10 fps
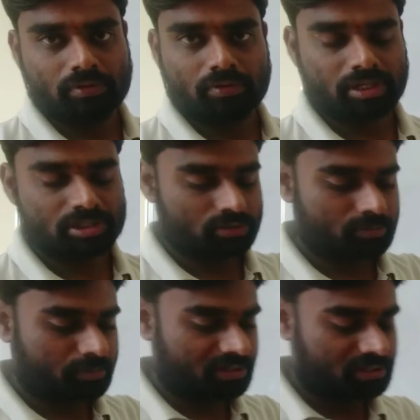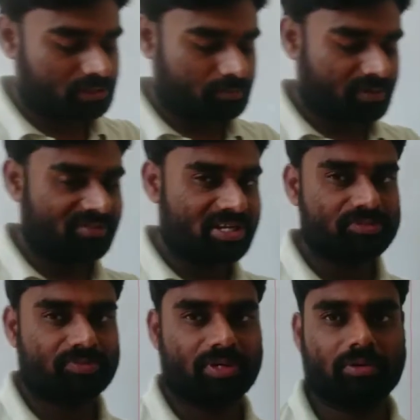Okay, so in the previous
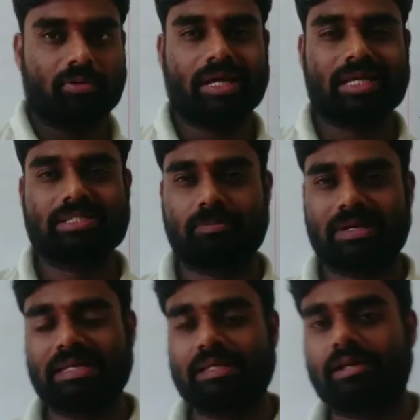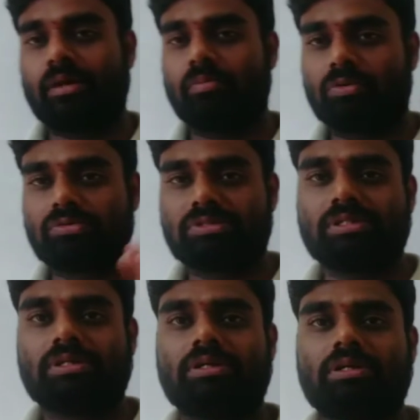video I explained about
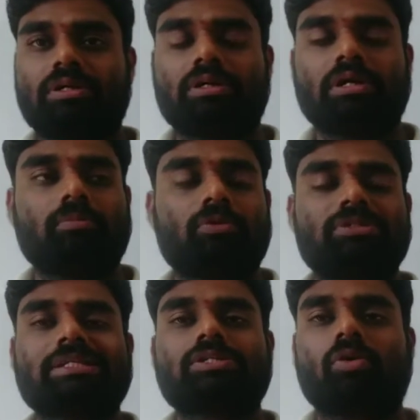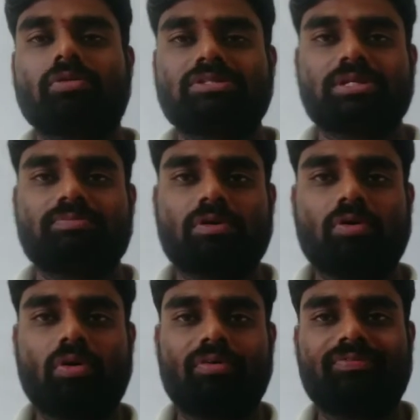the concept
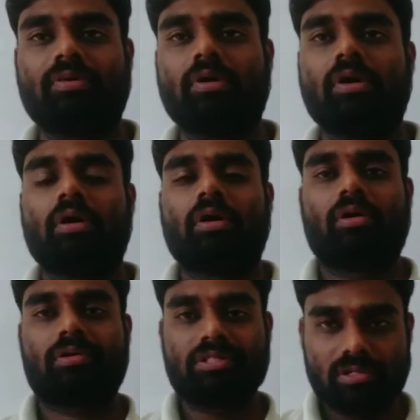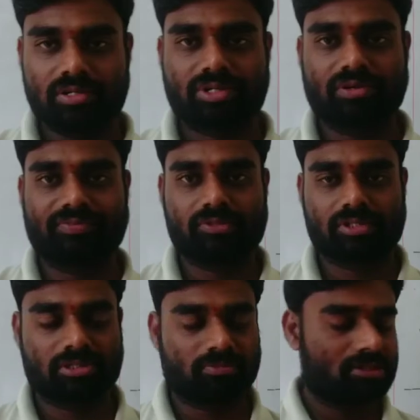of resolution of
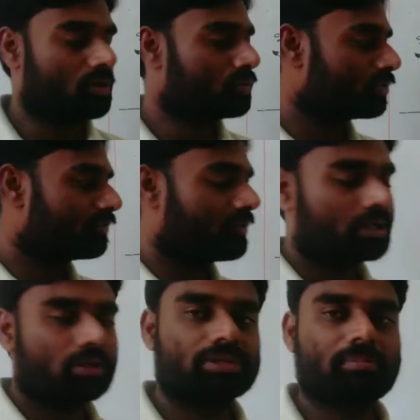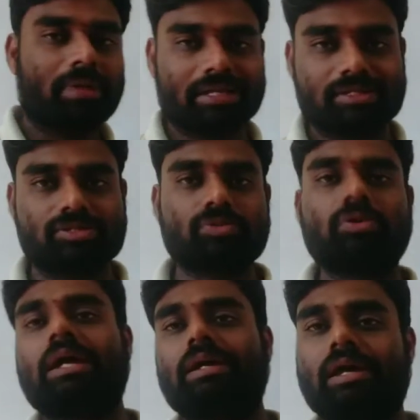forces, but how to find out the magnitude
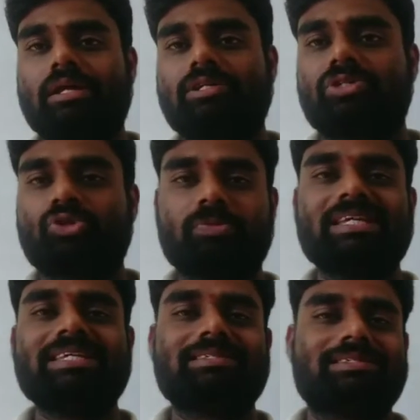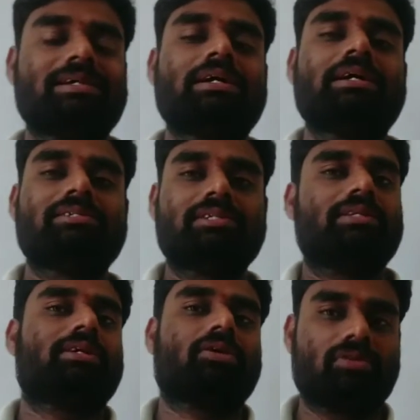and direction. So please see
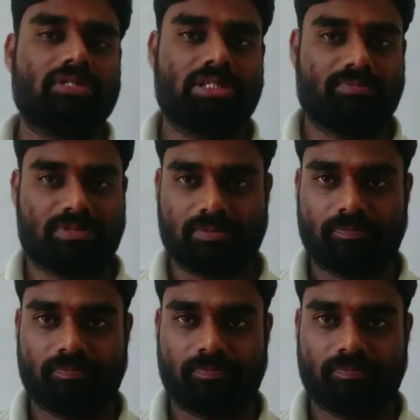the concept.